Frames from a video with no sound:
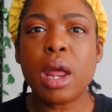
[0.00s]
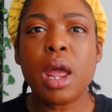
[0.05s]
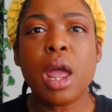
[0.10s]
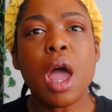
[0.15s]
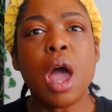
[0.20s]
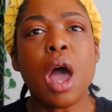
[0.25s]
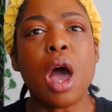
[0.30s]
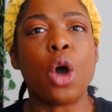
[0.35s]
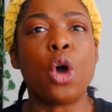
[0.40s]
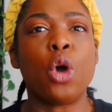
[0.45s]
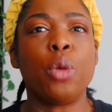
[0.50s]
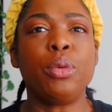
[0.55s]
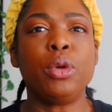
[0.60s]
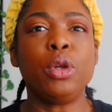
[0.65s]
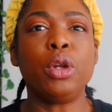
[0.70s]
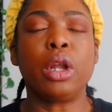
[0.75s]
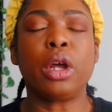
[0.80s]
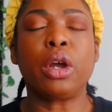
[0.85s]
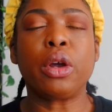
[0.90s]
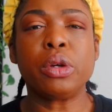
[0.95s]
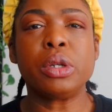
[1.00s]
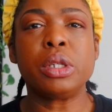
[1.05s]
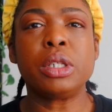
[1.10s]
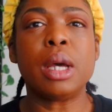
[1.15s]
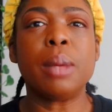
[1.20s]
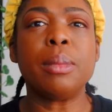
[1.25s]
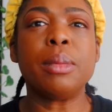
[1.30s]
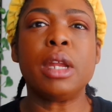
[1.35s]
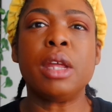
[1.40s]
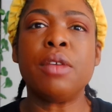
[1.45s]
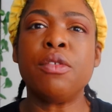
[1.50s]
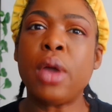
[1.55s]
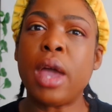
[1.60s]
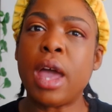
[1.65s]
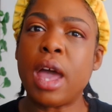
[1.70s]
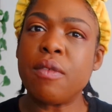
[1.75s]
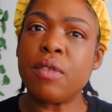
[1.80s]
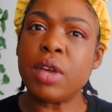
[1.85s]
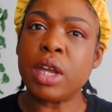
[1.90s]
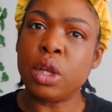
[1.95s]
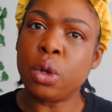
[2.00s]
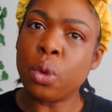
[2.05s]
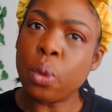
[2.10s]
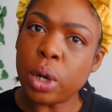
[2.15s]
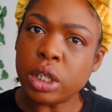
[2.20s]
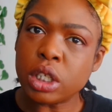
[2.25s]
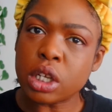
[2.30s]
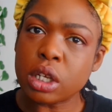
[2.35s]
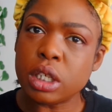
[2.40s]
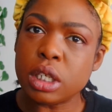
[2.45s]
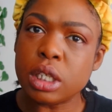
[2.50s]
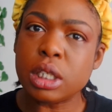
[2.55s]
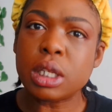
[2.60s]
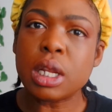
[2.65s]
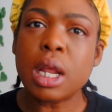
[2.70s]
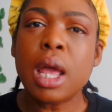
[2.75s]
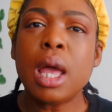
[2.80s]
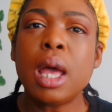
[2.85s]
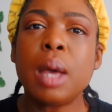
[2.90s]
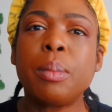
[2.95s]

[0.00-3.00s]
I hope you learned something. If you have any questions,